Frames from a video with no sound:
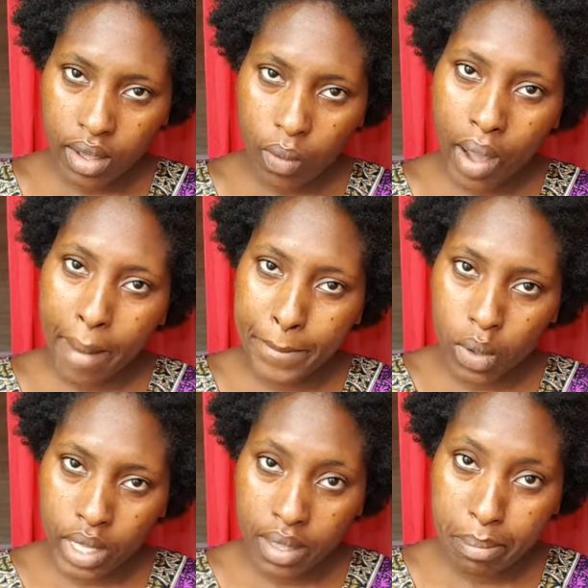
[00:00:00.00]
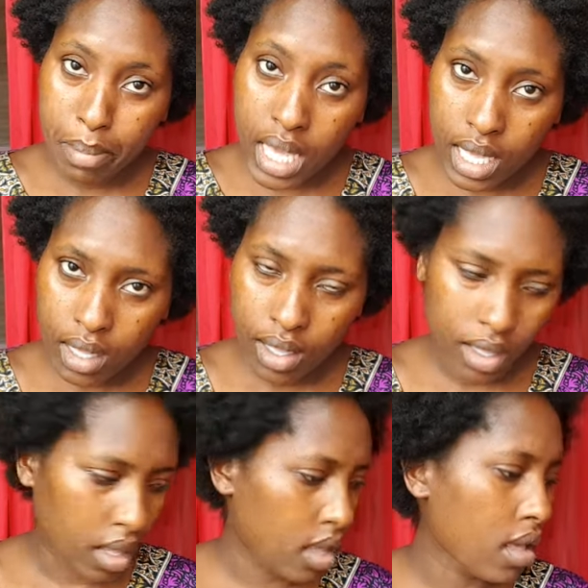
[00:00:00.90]
waboi, mi.
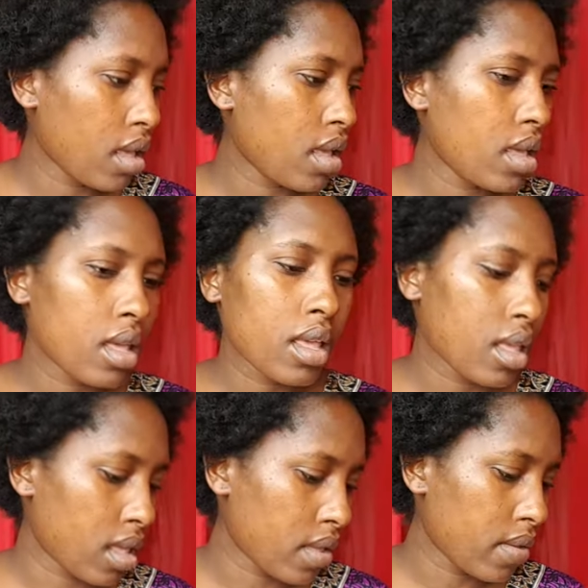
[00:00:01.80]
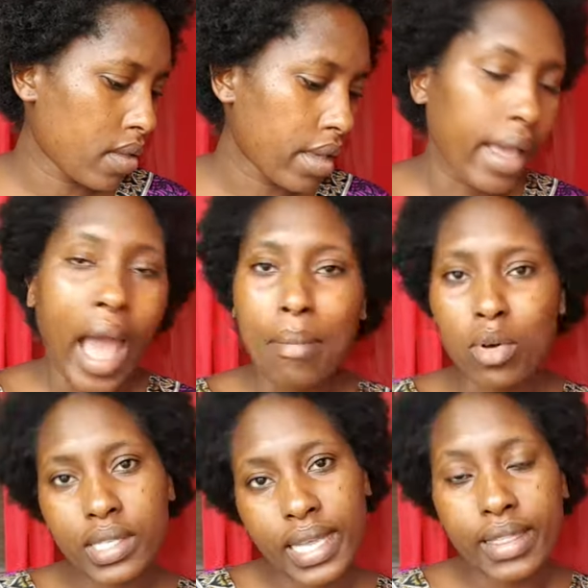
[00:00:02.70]
I'm
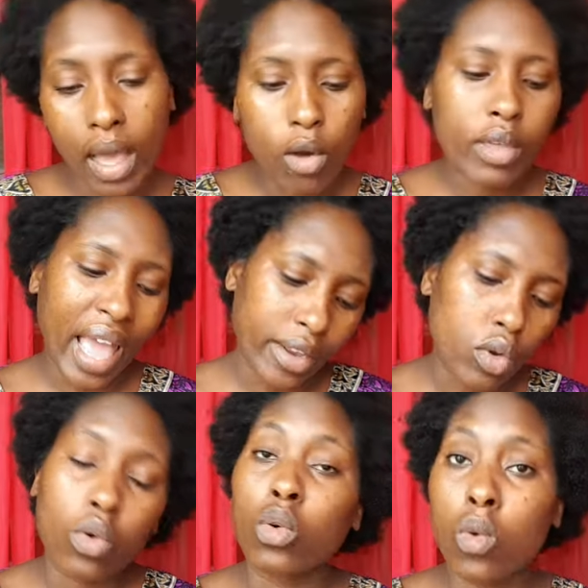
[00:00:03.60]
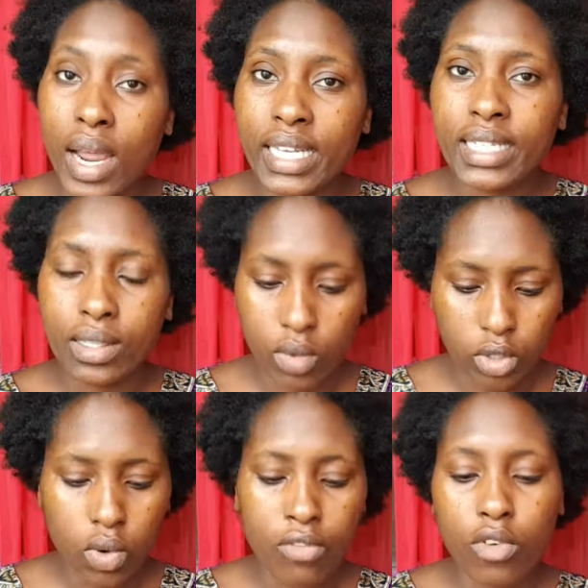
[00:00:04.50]
not saying that, okay, I know quality.
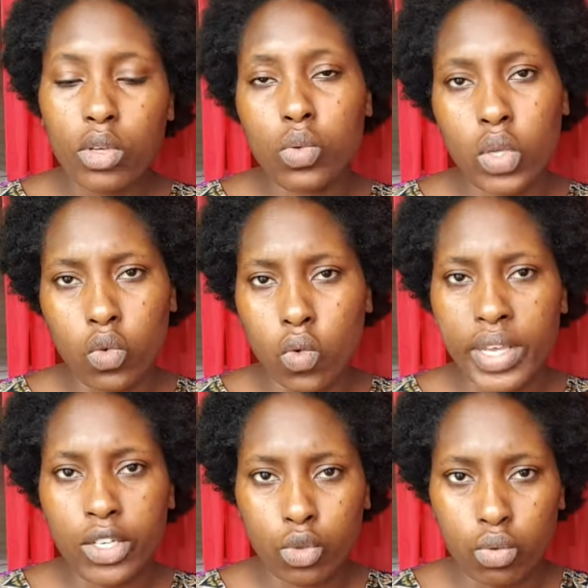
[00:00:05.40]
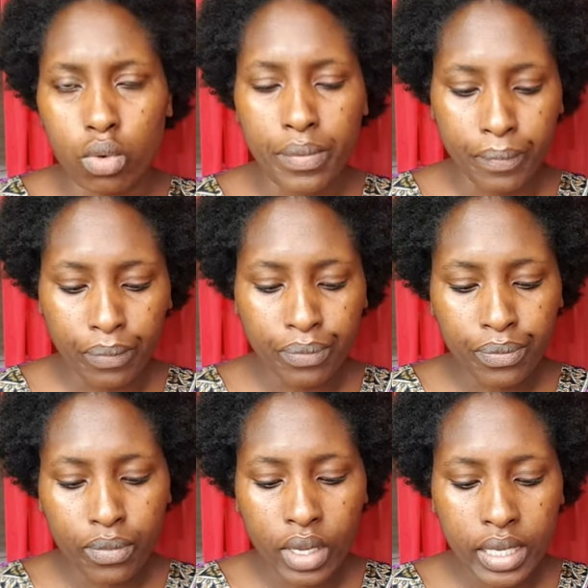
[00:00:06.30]
Unajua, of course, ukinunua
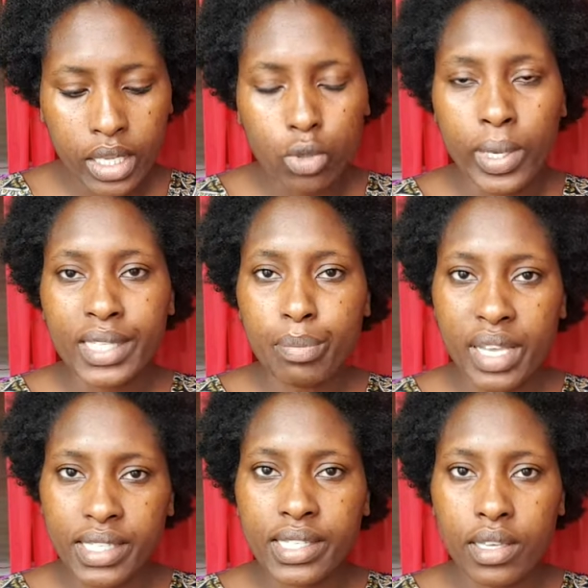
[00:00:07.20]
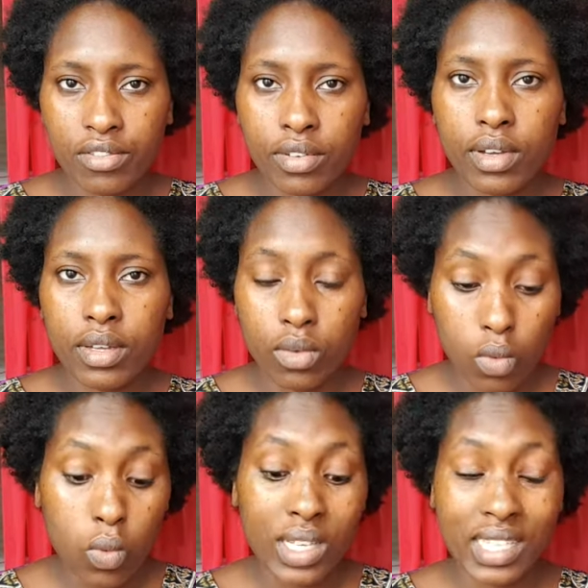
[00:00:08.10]
kitu expensive,
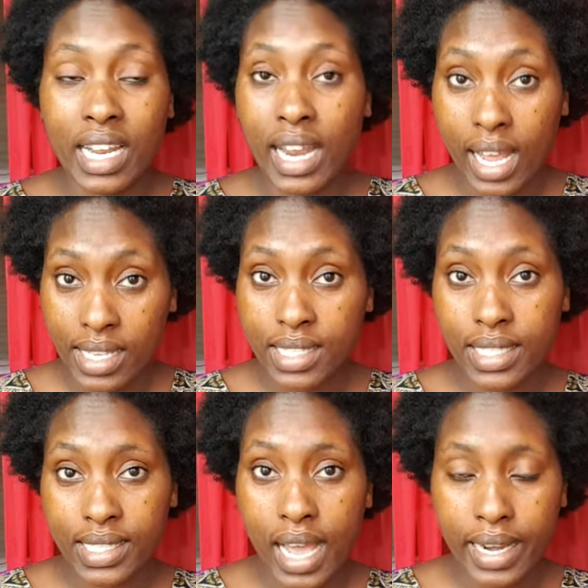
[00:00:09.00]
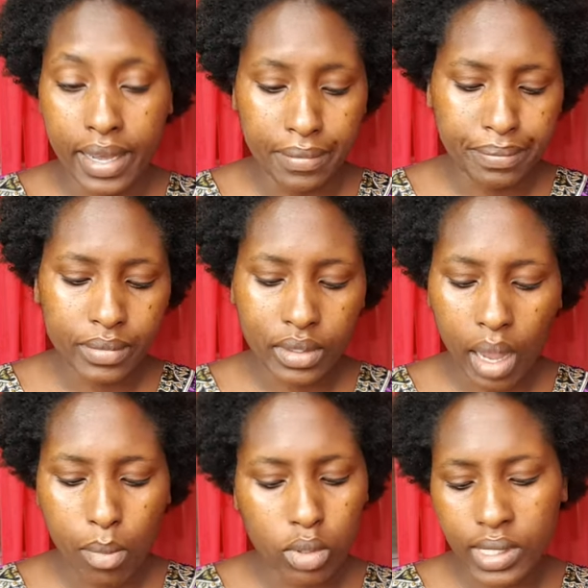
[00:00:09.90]
uwa zina last sana.
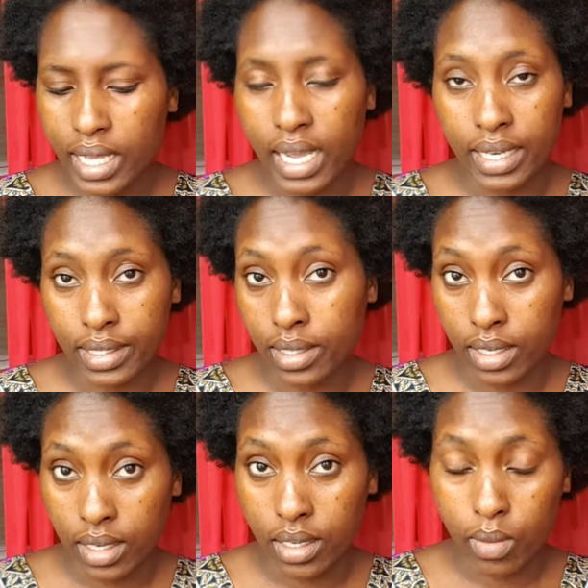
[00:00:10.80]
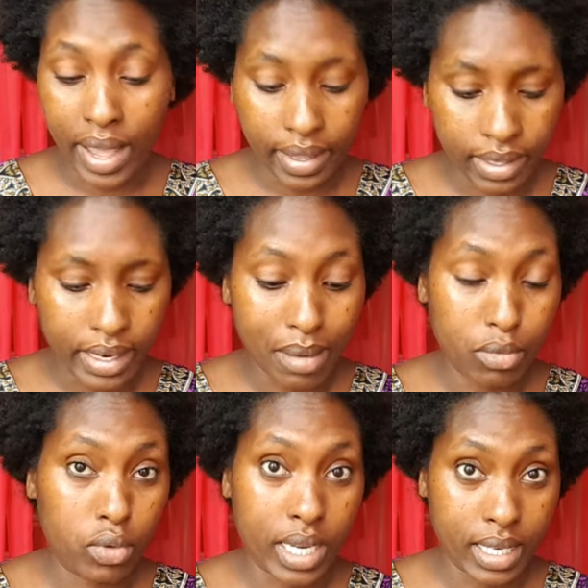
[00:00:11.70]
I'm not saying ati nini, we, kila
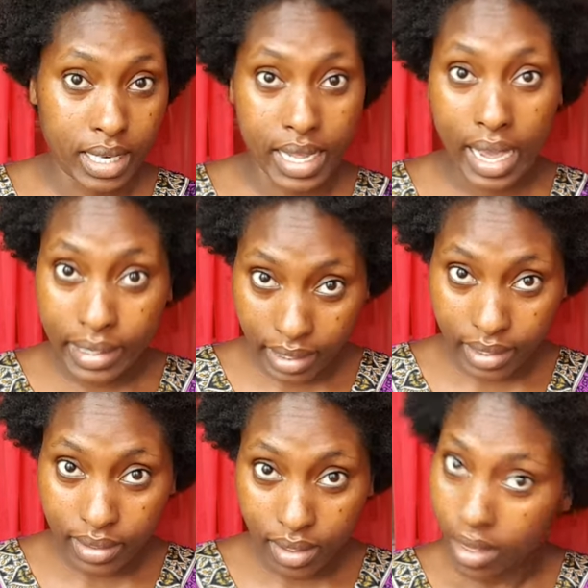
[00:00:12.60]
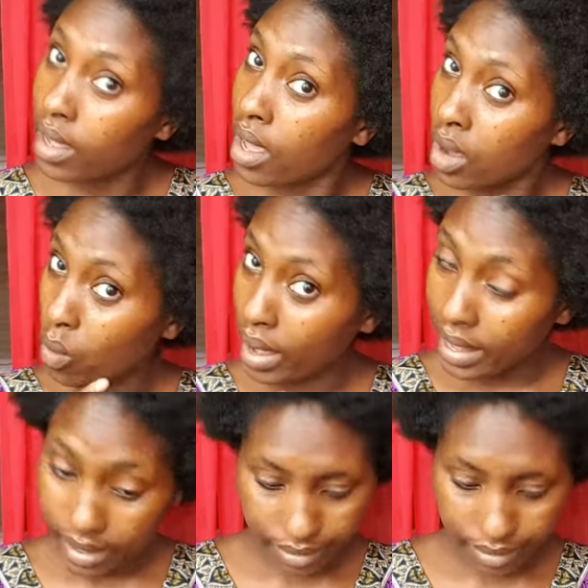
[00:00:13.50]
mtu na nini yake. We,